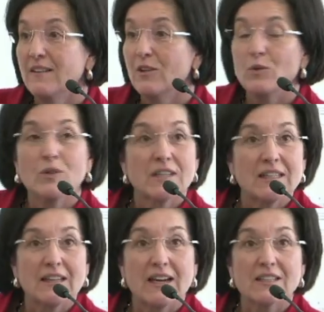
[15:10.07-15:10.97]
who will
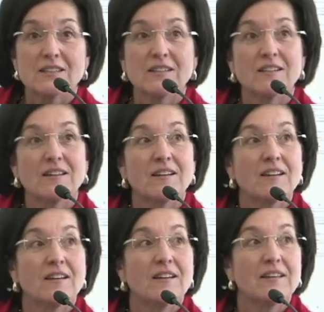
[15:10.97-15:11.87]
collect
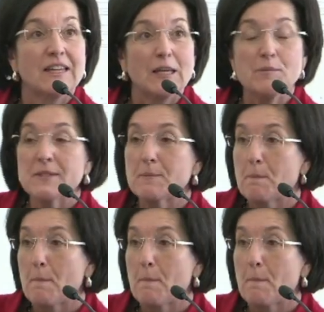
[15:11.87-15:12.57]
names.